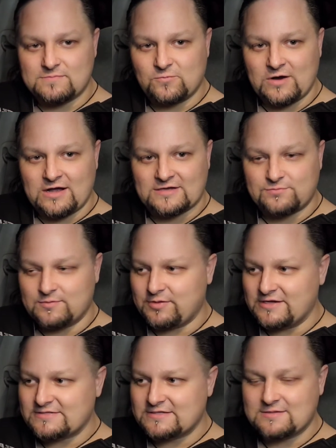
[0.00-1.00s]
Rox
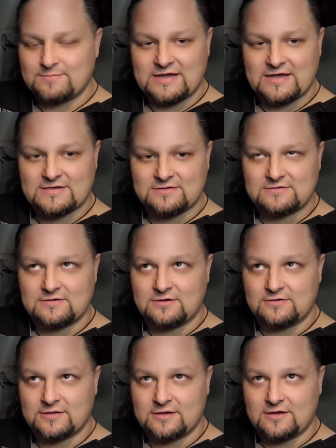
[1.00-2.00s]
replacing the Mac
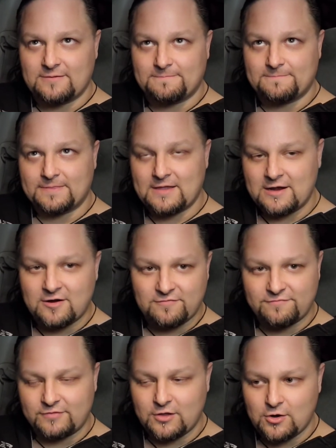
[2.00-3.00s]
or the
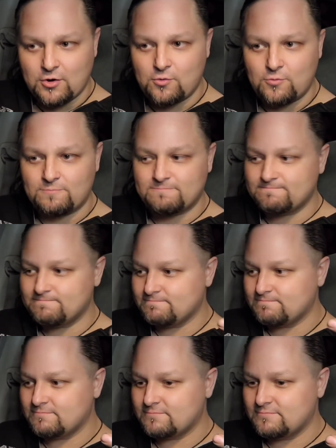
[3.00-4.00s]
airflow
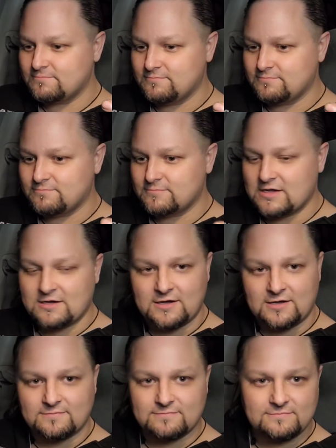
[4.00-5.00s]
uh